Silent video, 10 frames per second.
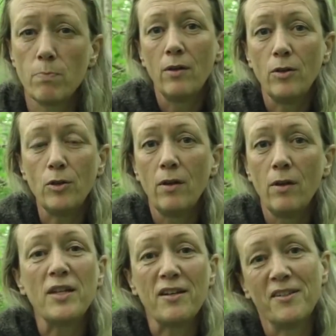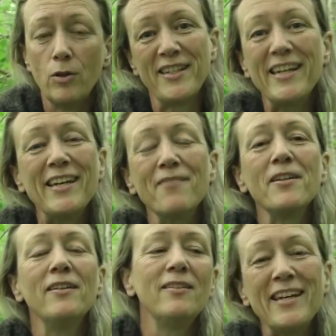New Year's Eve,
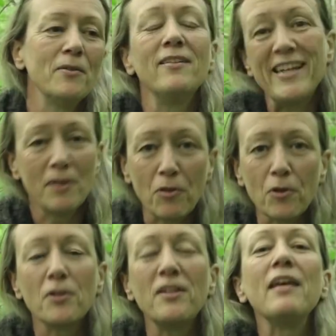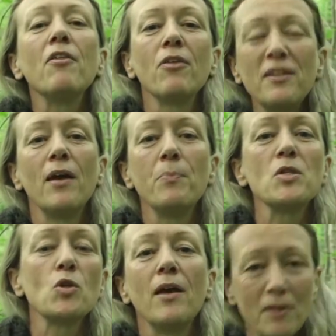or the 30th
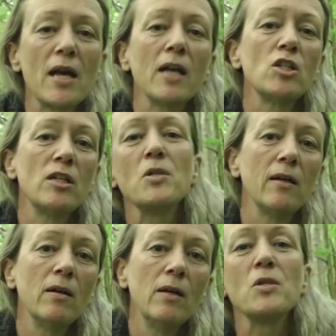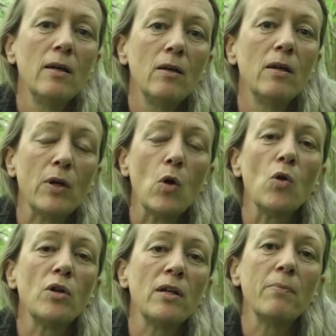episode was actually
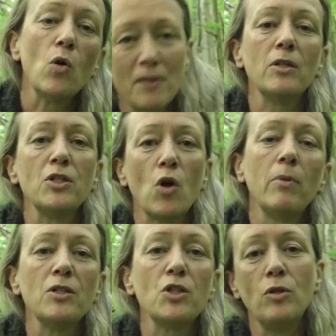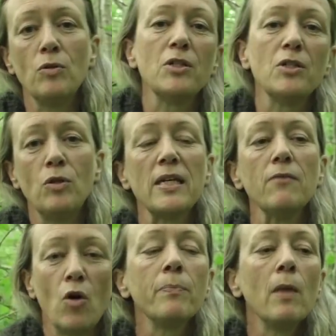recorded and published on New Year's Eve.
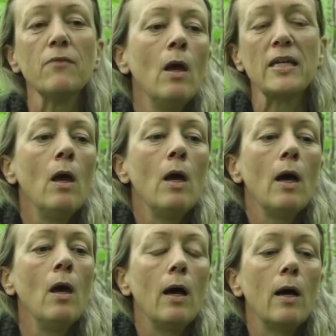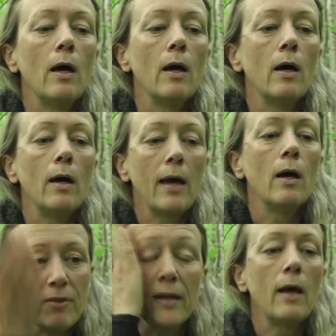And
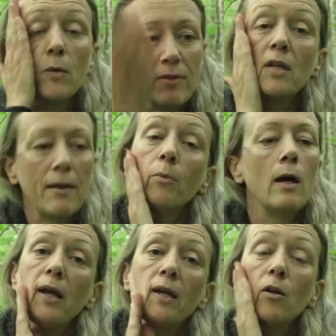then I will take a break.